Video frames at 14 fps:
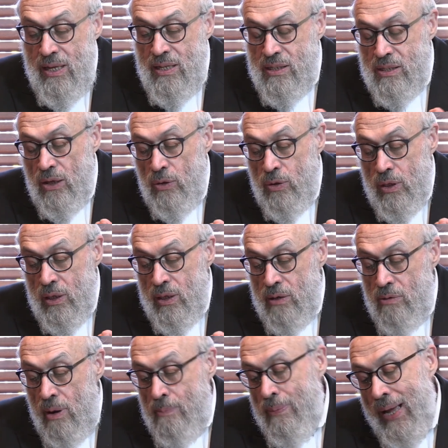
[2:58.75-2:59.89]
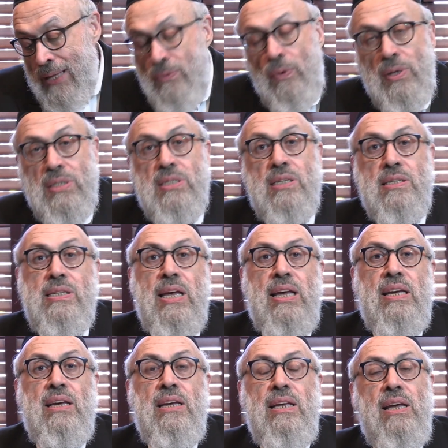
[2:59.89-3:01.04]
So the Ramban wants to
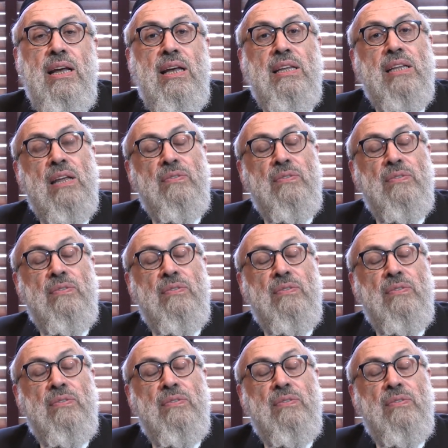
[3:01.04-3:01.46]
say that